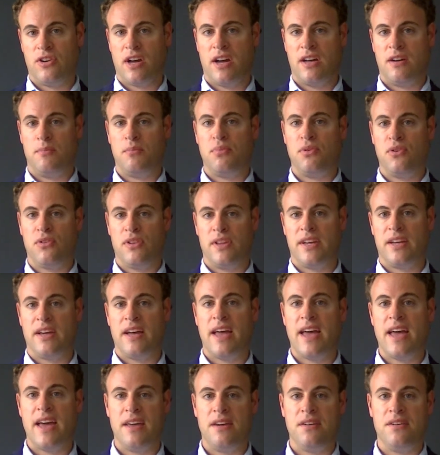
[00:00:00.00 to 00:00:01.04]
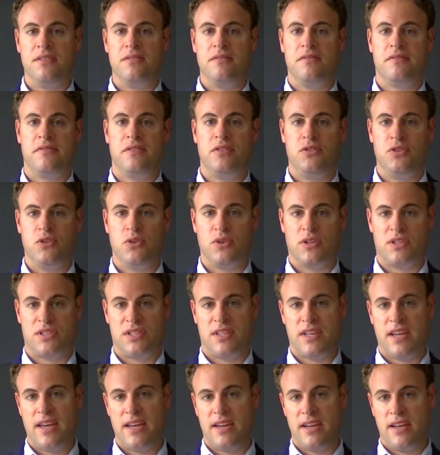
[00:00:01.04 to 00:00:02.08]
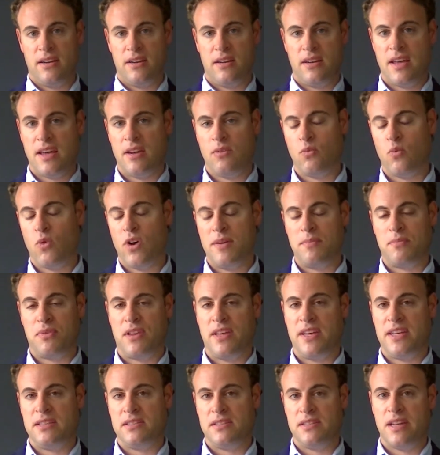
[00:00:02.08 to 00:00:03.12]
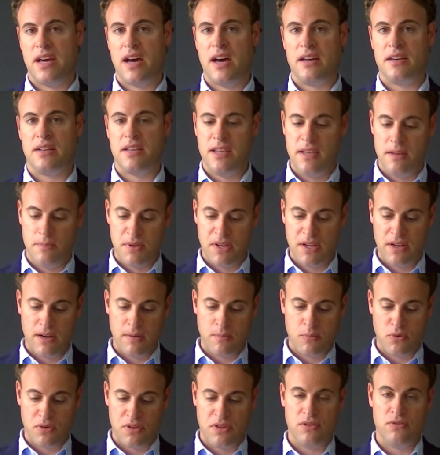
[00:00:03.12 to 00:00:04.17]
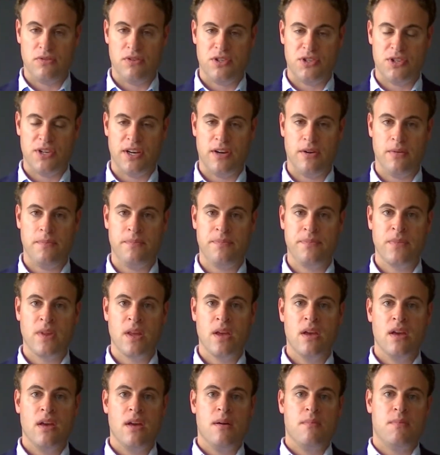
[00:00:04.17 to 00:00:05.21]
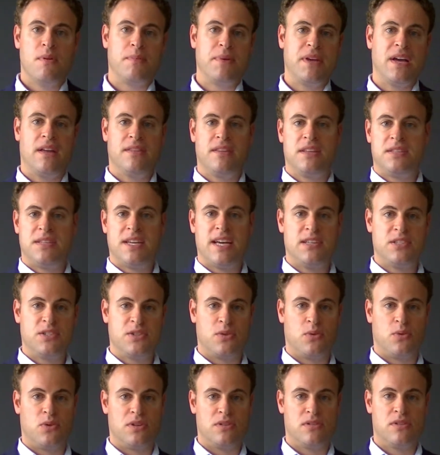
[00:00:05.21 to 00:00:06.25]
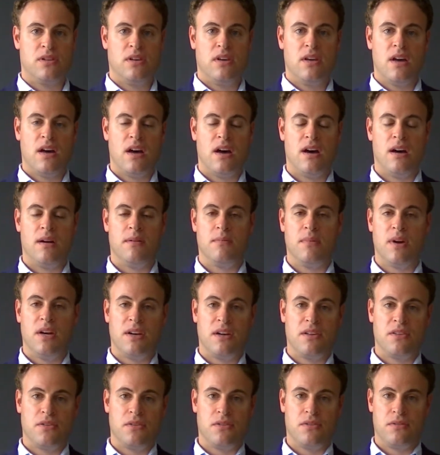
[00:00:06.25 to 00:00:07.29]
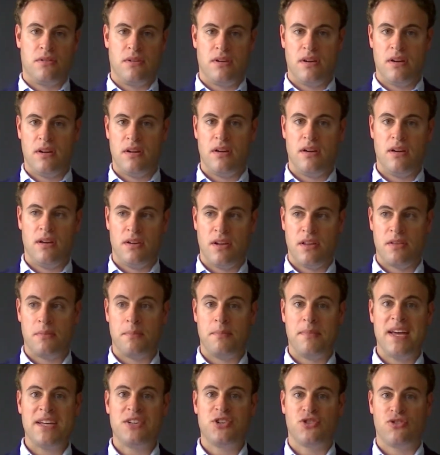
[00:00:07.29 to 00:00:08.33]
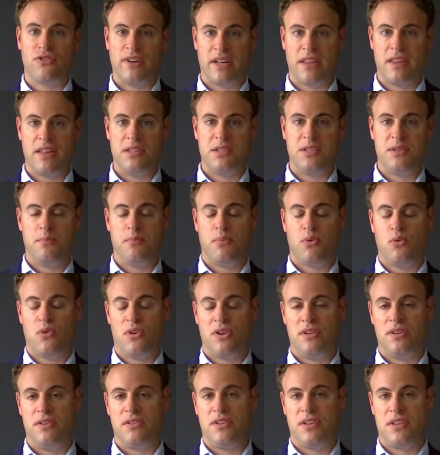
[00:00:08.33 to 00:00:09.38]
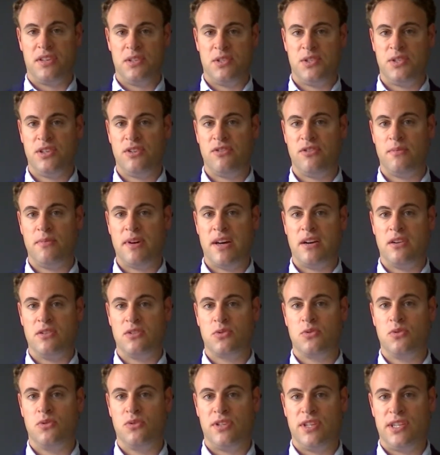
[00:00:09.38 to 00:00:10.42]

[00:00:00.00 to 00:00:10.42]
kind of pulling ahead of New York State and White Plains not keeping up with New Rochelle. But beyond the test scores, another metric that's important to consider about our school